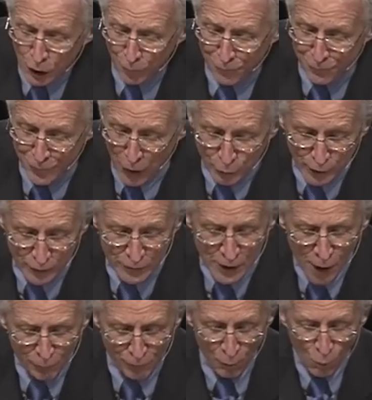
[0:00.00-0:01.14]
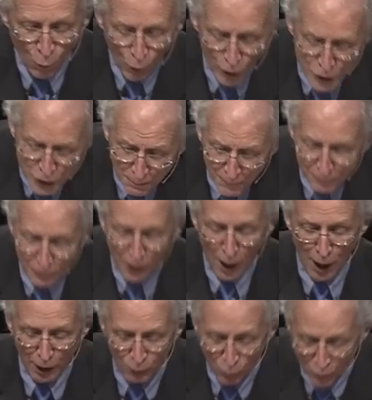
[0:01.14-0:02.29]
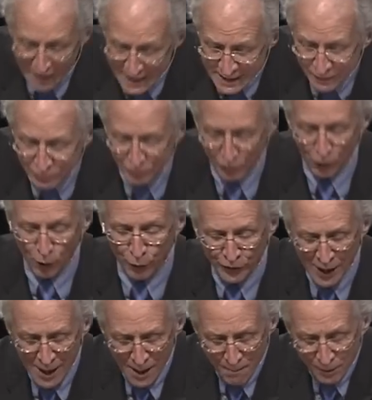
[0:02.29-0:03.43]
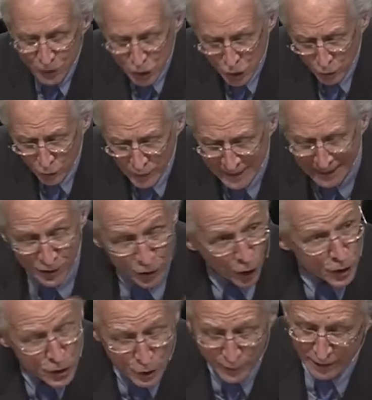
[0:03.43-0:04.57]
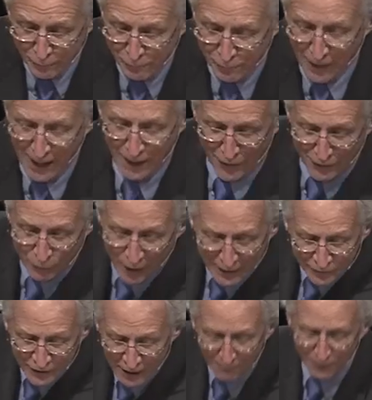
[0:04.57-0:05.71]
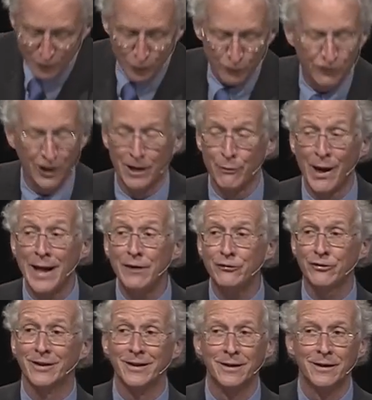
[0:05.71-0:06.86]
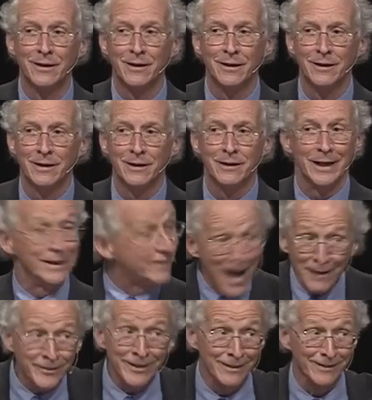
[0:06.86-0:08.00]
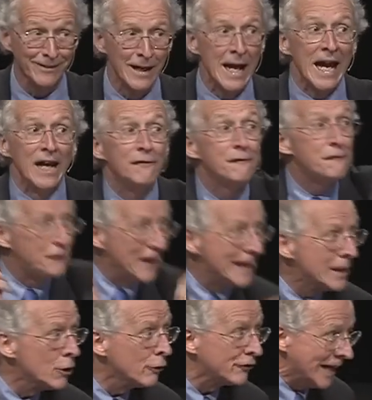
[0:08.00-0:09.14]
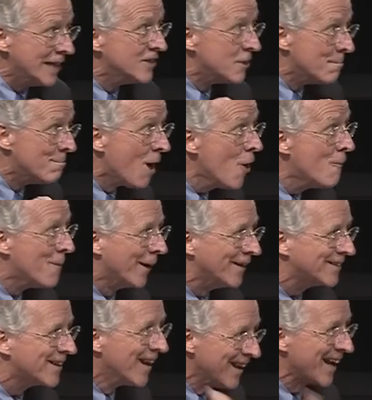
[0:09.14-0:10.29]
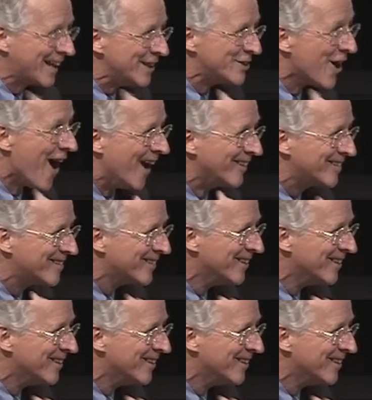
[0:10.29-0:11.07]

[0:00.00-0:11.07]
her focus from worship of God, winning of souls, maturing and nurturing of faith, and raising up a new generation. It doesn't. It feels in the moment like it does.